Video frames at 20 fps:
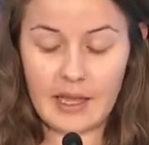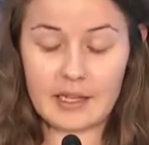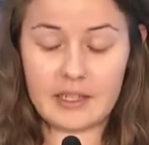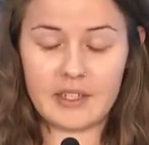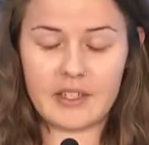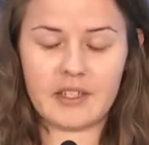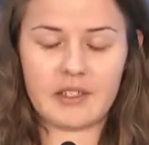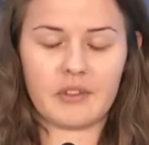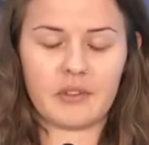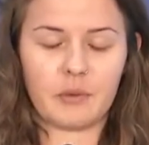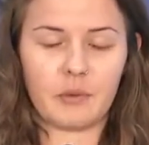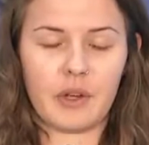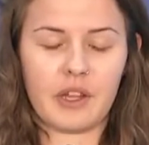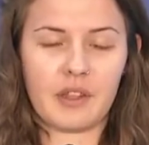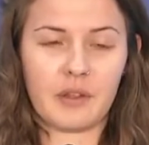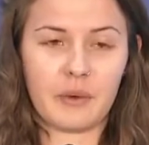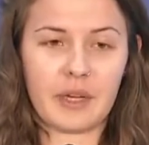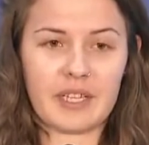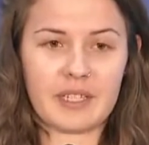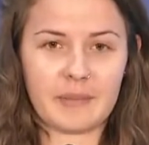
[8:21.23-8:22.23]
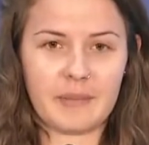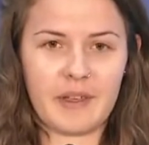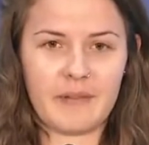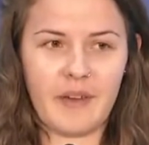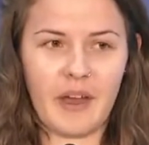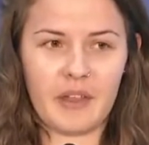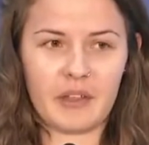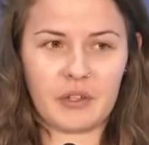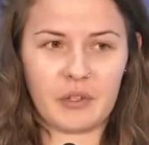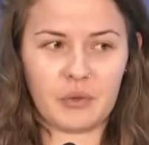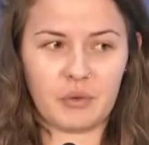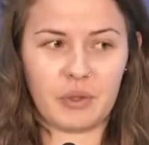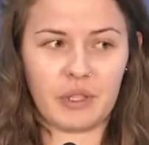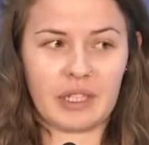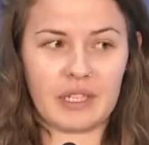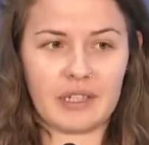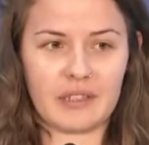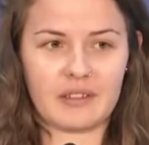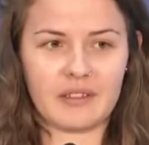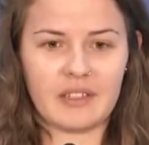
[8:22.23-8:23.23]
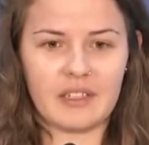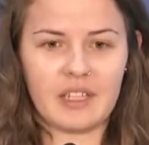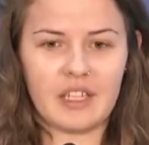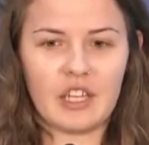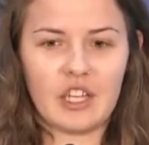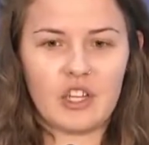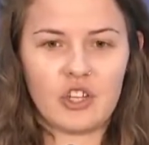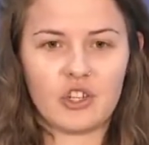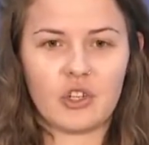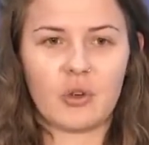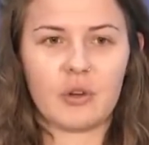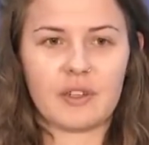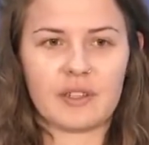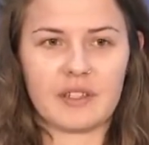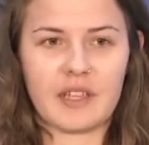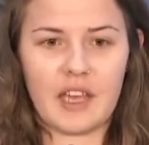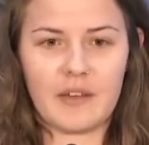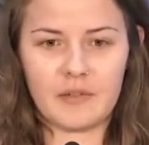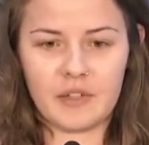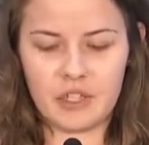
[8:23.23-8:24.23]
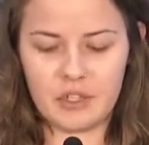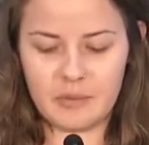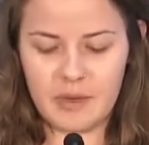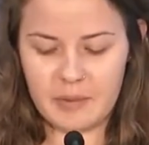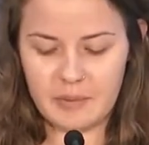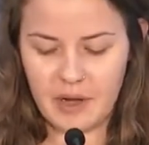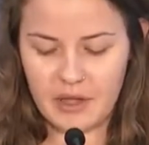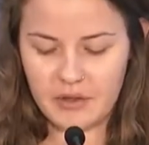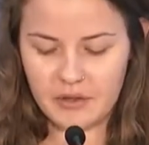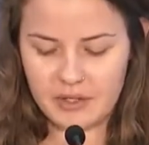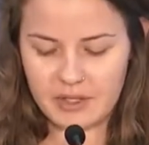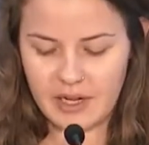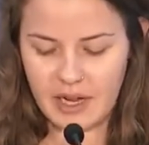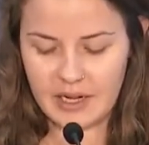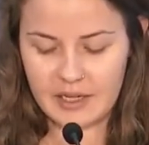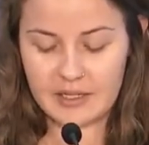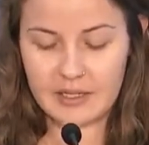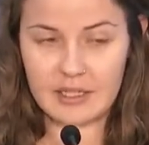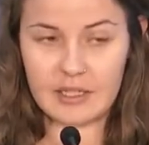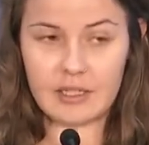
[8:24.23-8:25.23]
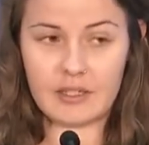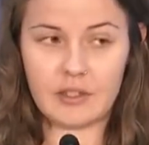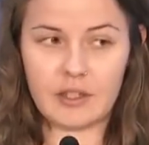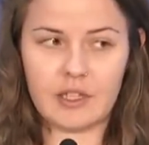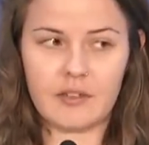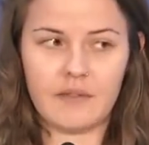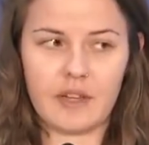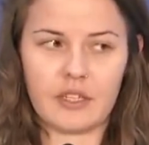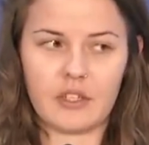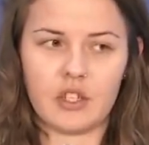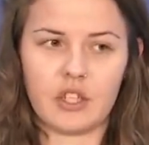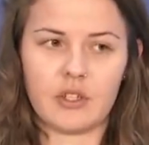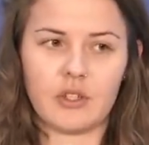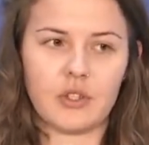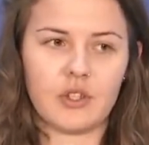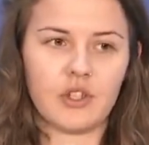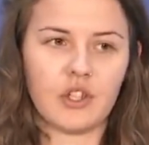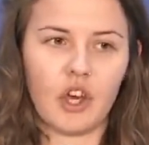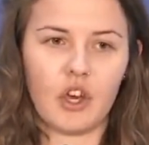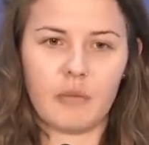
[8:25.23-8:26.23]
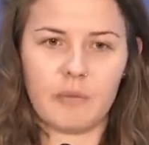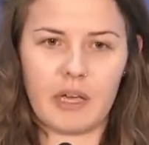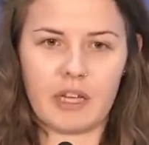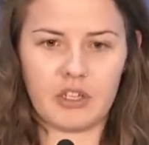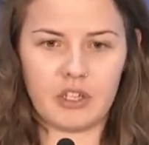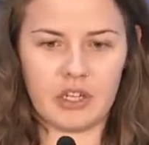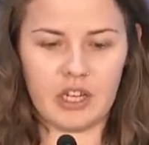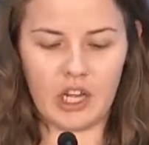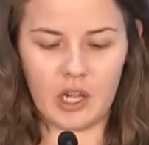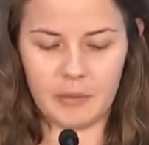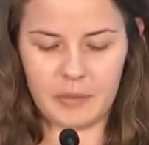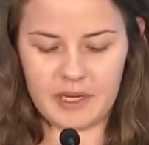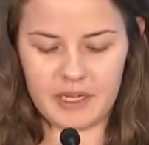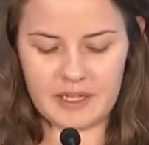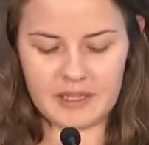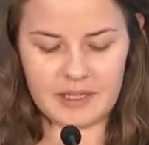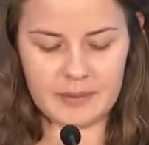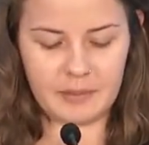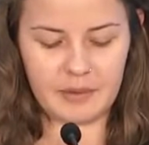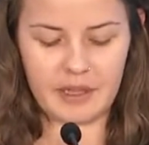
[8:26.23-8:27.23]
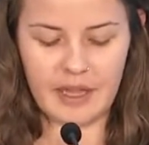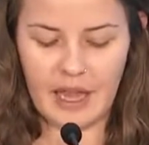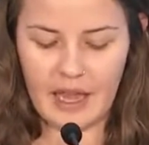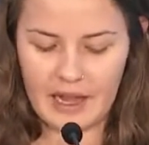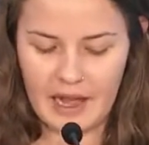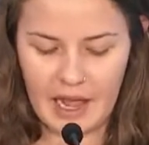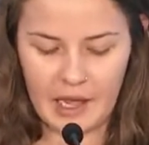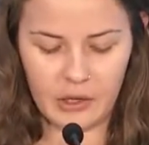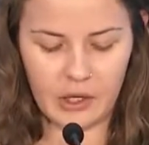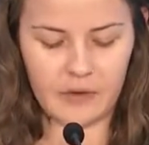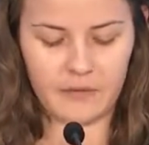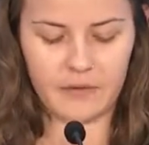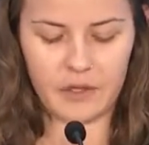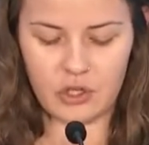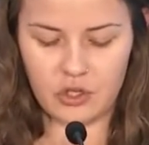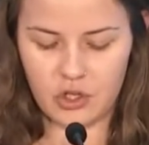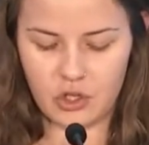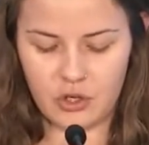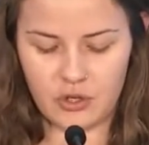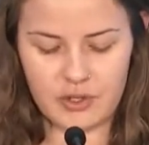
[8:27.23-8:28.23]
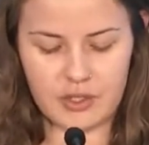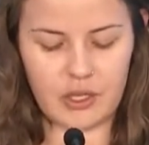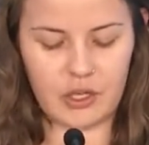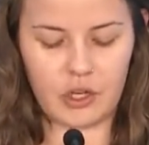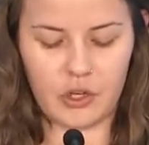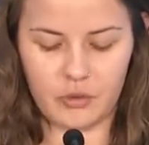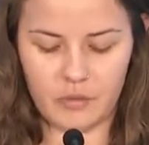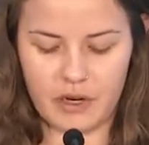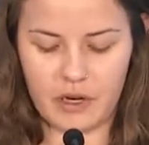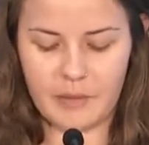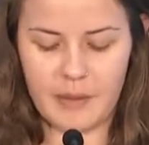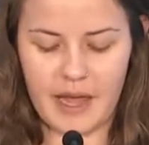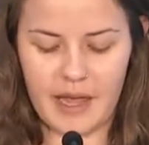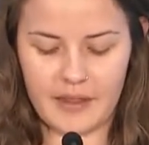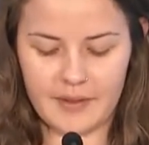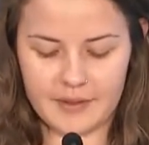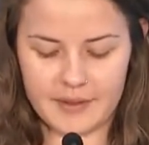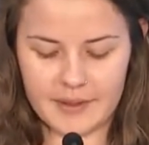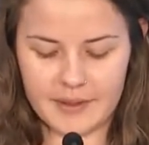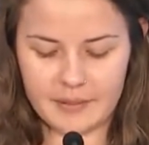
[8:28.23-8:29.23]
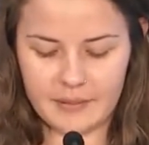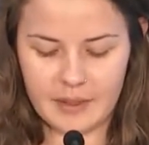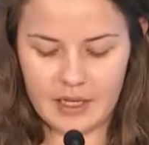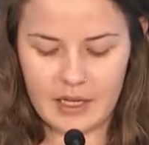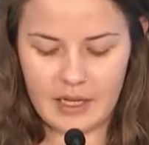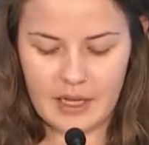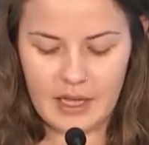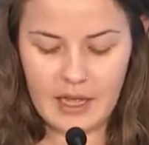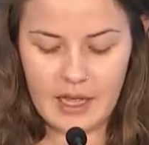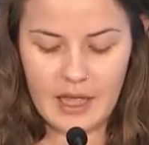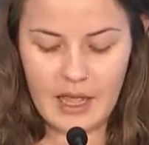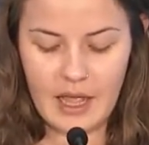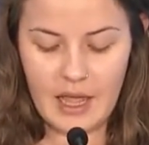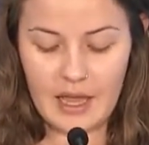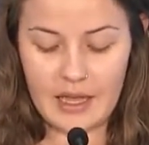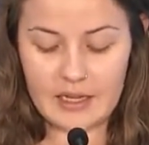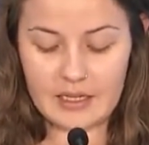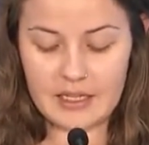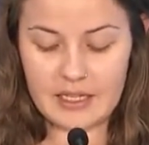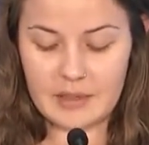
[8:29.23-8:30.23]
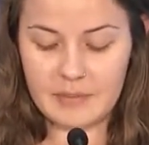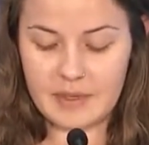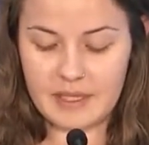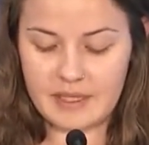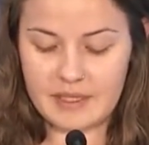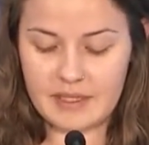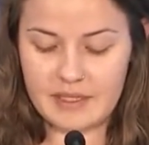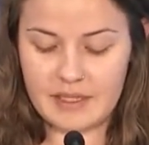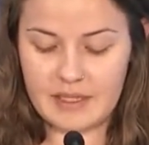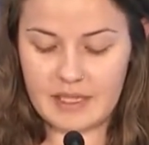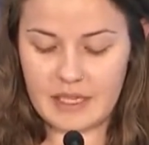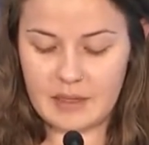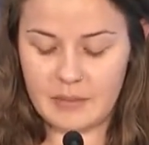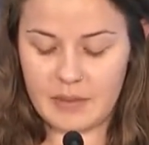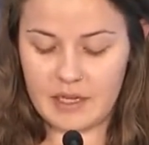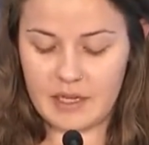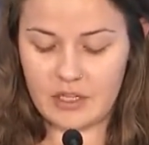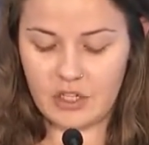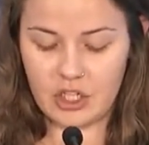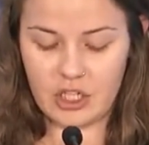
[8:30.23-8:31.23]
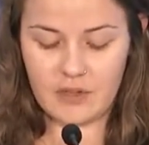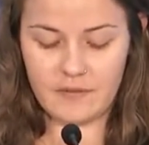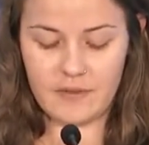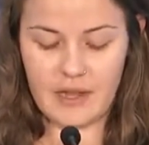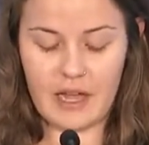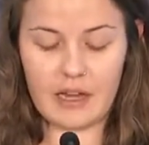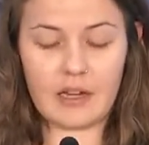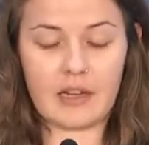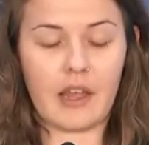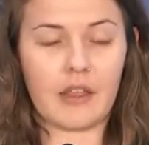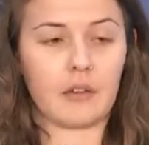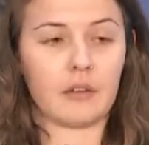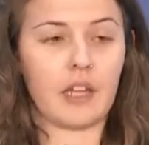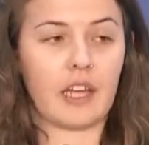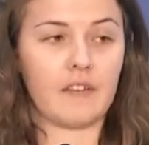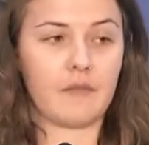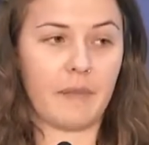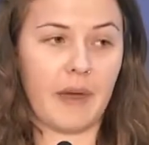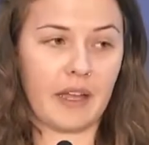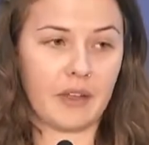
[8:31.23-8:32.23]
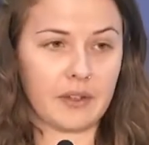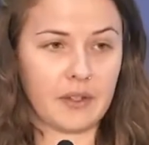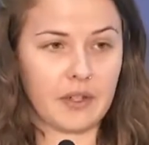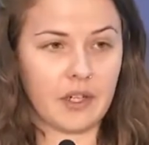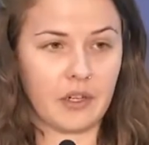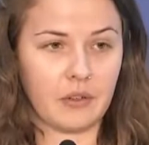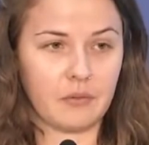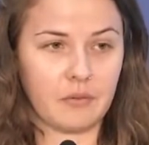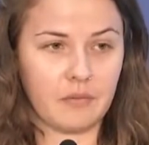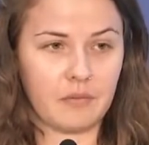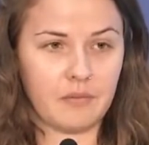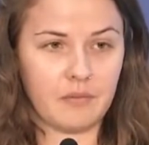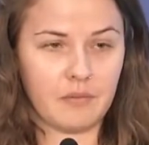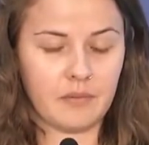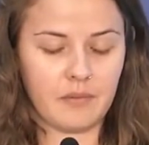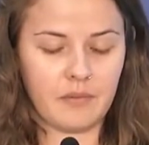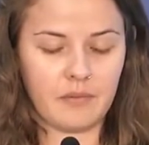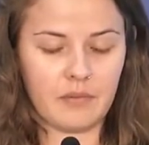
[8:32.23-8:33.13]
And one of the ways my father has really showed his love to my brothers and I is he's invested so much in helping us plan out our futures and our career paths. And he missed seeing me achieve yet another life milestone.